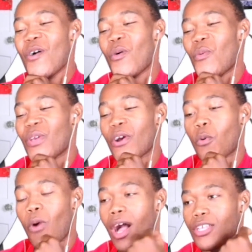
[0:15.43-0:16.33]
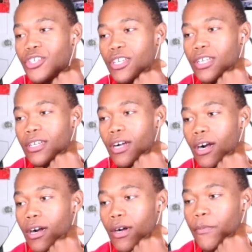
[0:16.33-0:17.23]
We are watching,
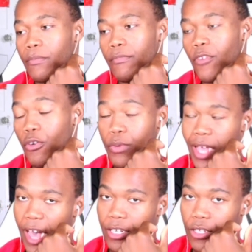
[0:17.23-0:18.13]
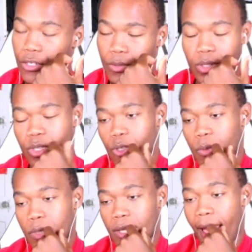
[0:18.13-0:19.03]
or reacting to, excuse
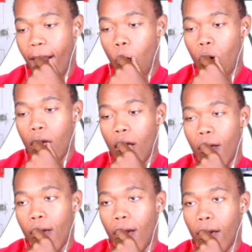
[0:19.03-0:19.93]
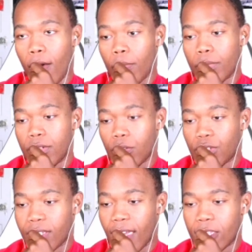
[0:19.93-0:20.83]
me, now,
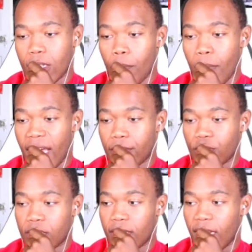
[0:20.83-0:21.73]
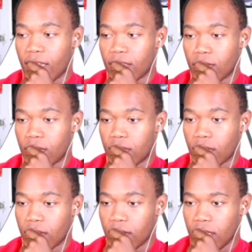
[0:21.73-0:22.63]
Doja Cat's Imagine. It has the
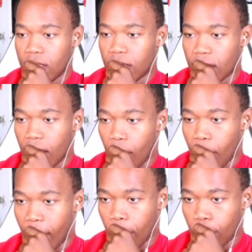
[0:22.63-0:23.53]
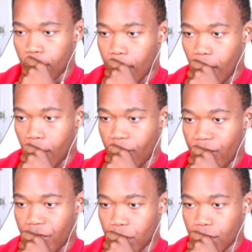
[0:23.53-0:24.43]
least amount of
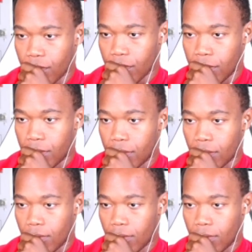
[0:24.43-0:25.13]
views